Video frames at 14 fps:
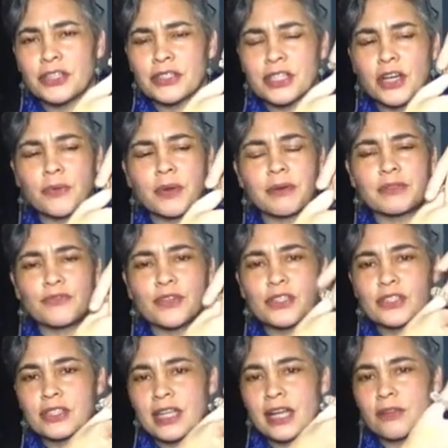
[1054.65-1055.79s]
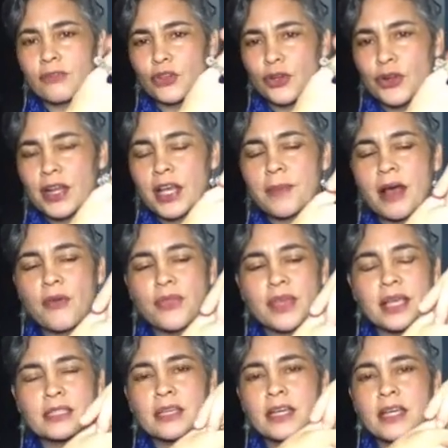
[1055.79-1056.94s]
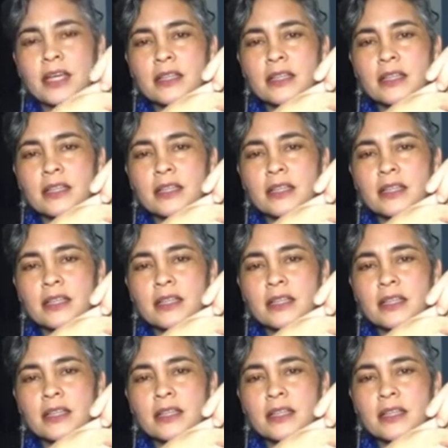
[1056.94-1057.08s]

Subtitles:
years ago when I was first kind of learning about these,